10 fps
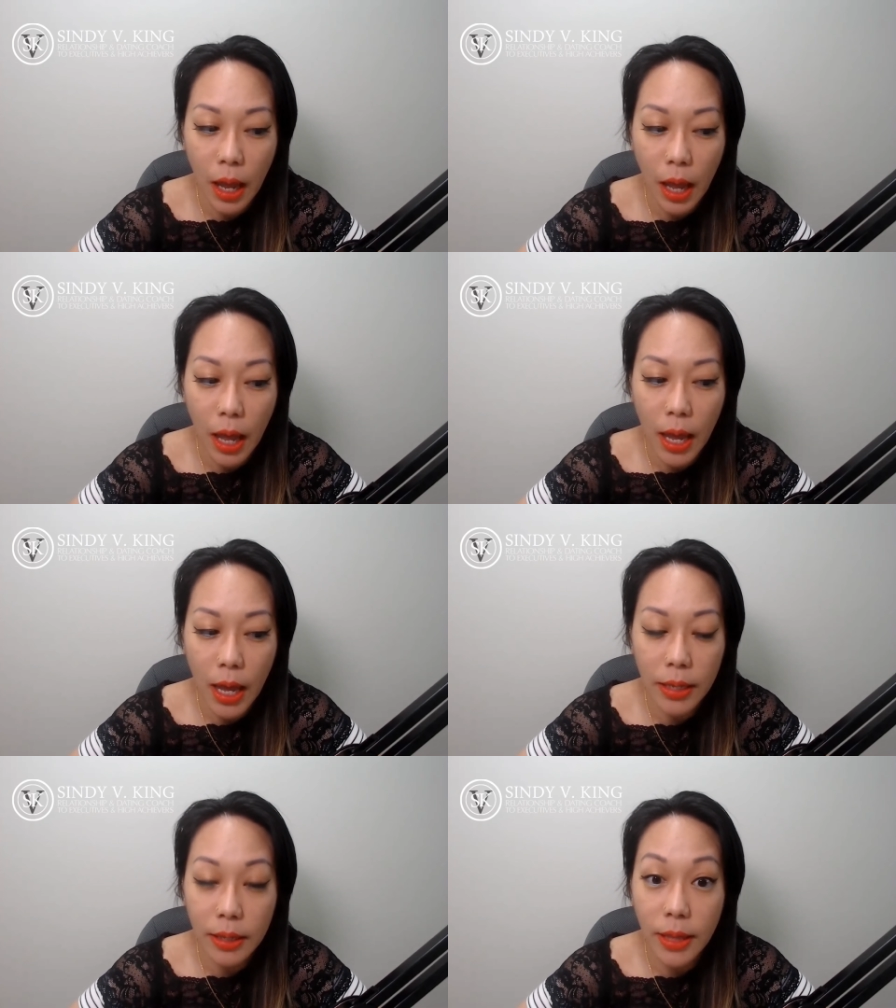
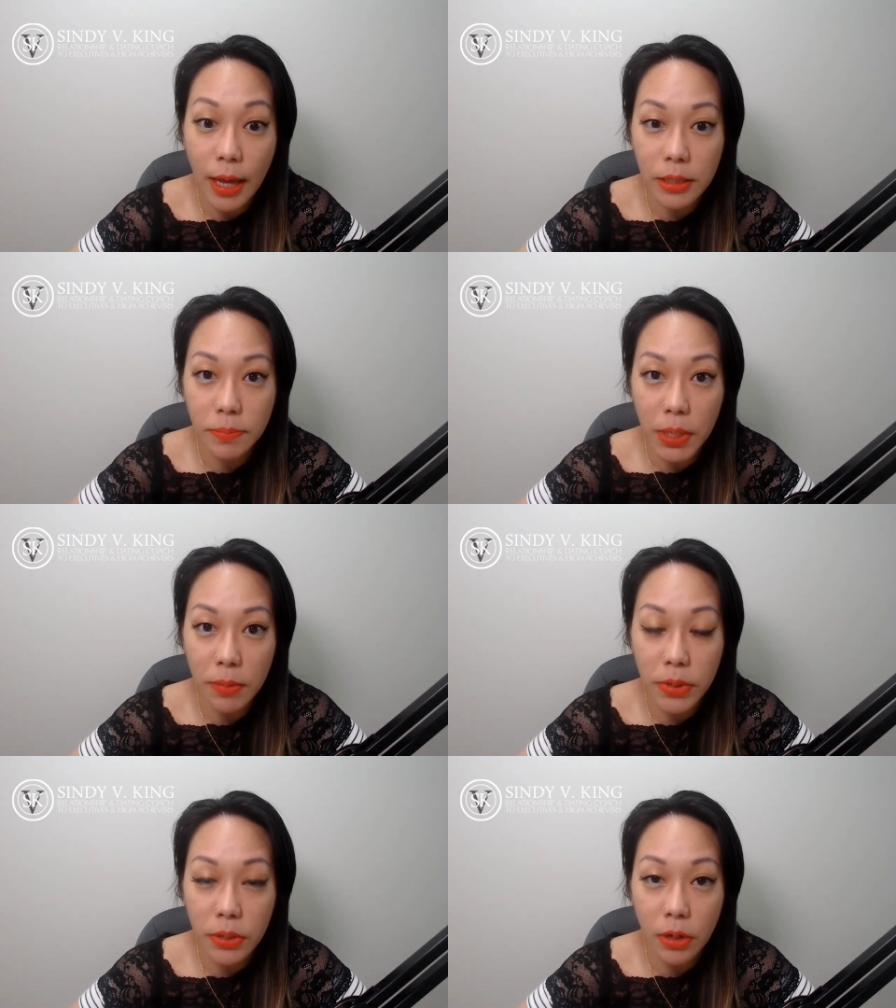and that's
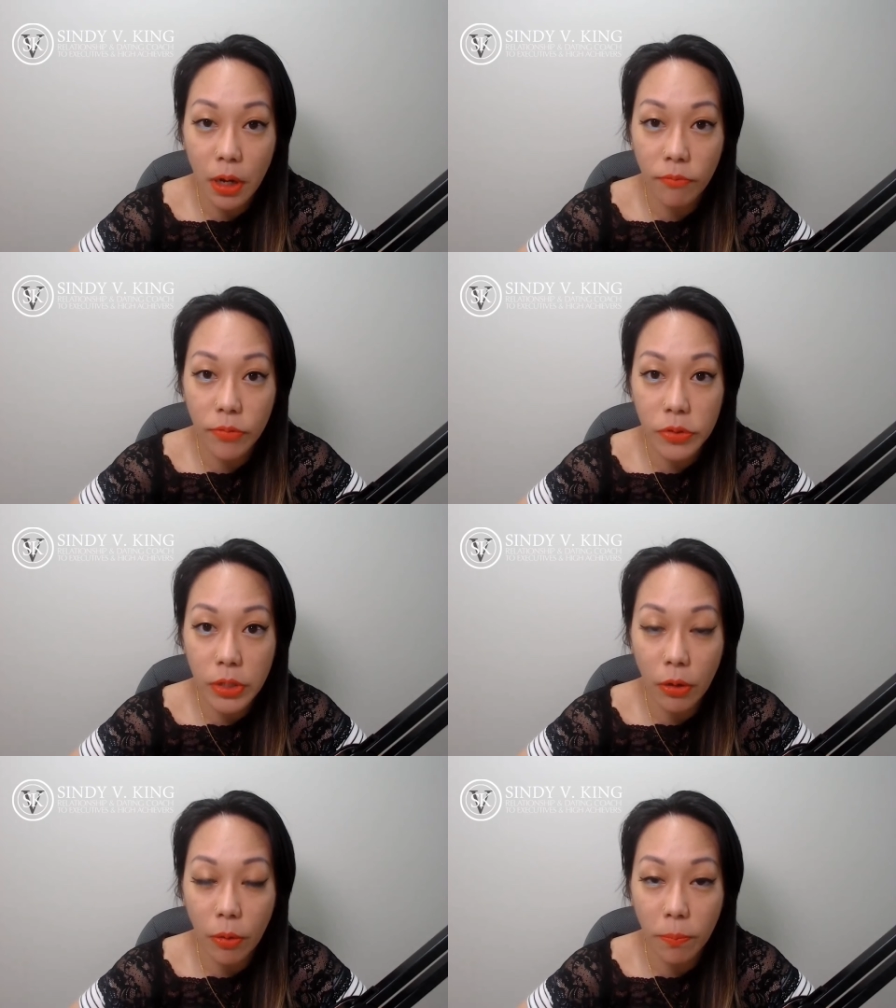maybe your comfort
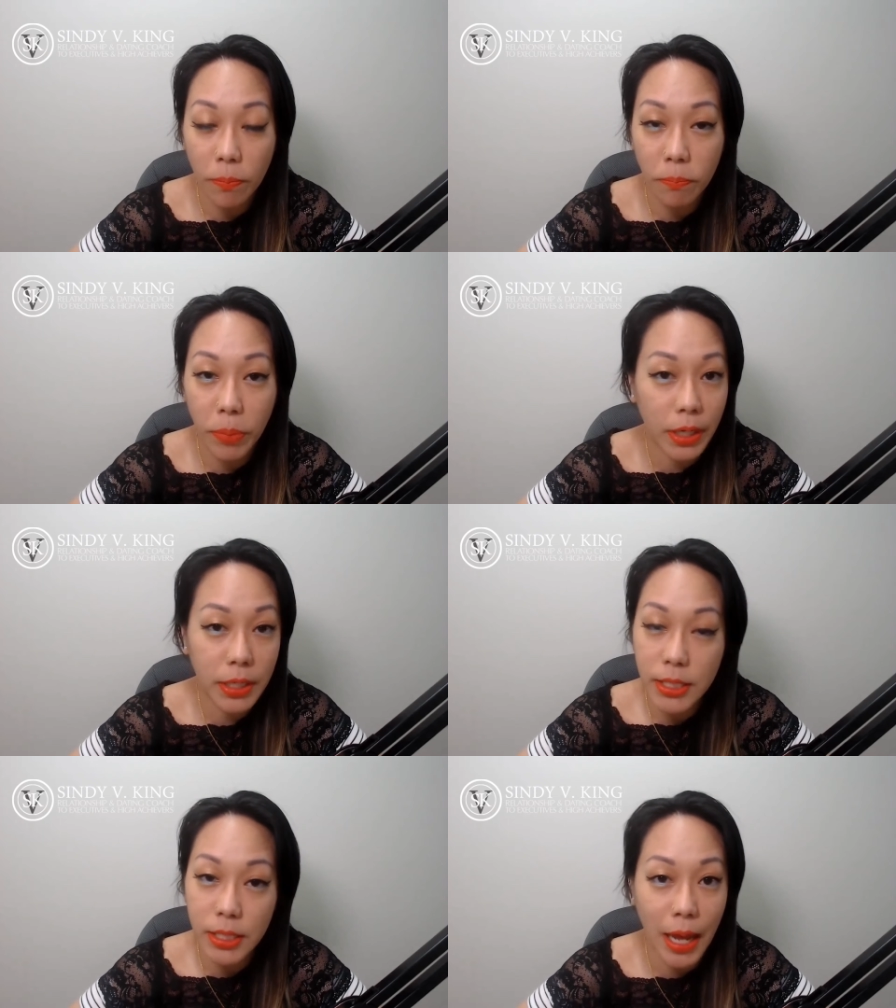zone, but it
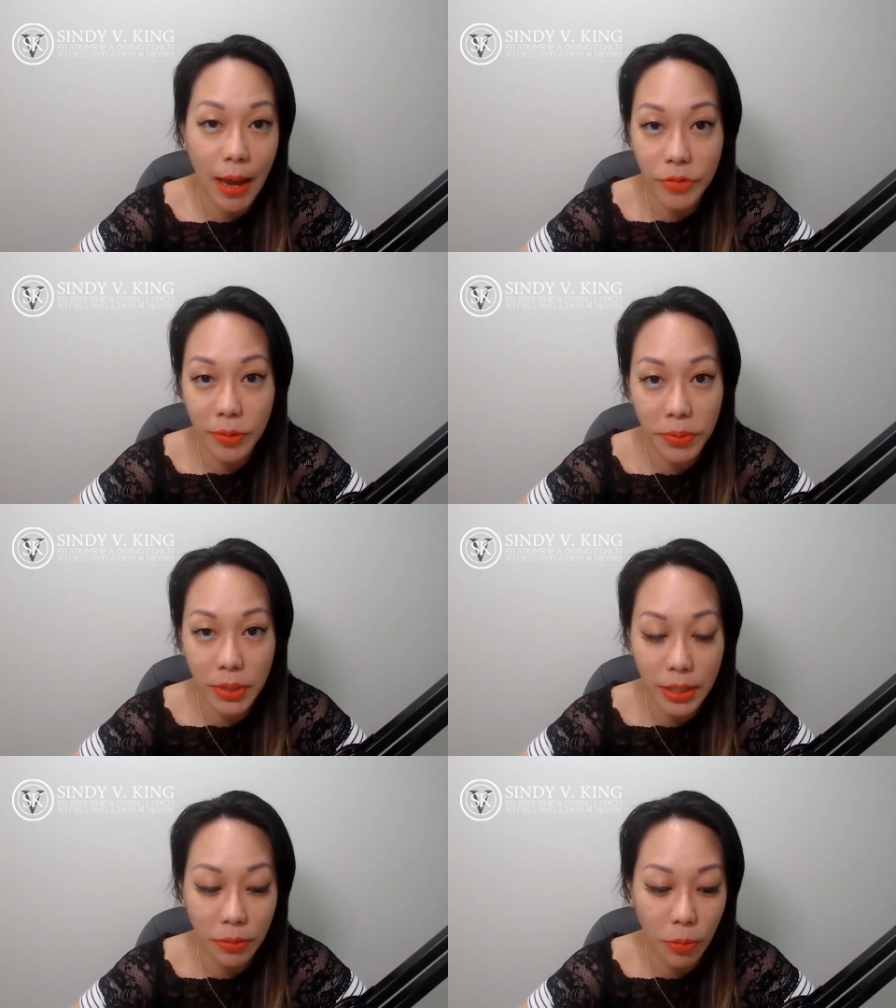doesn't have to be
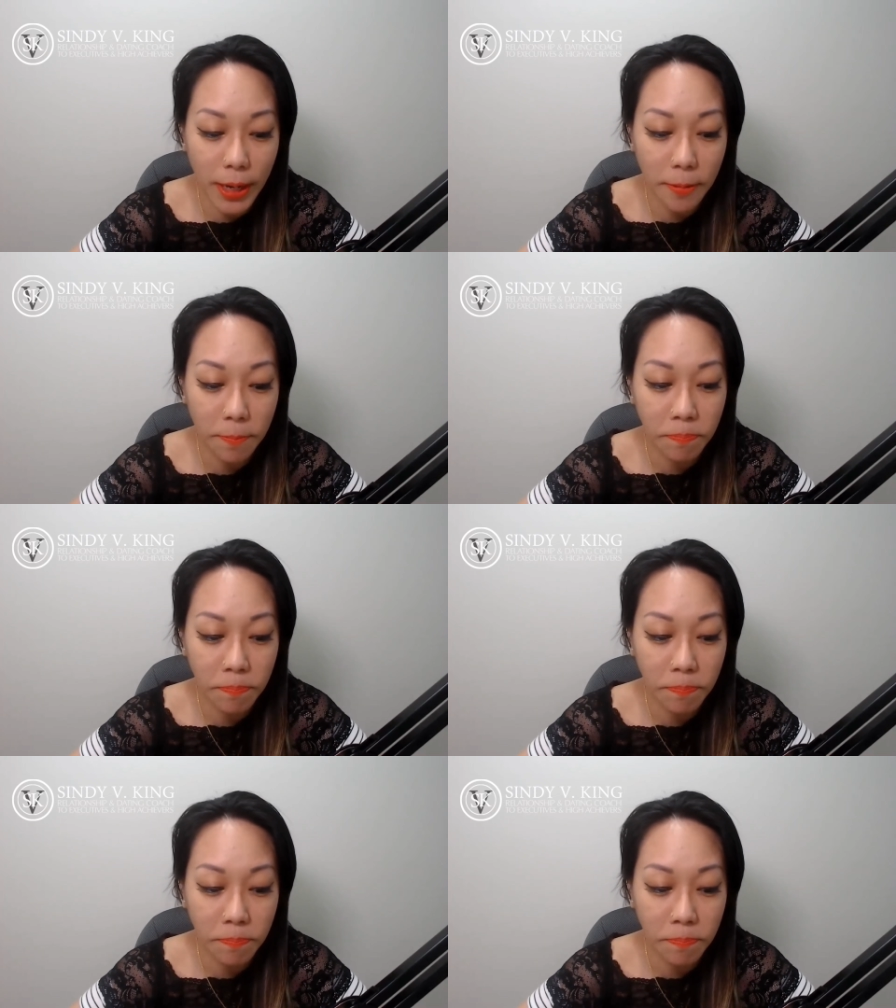that way.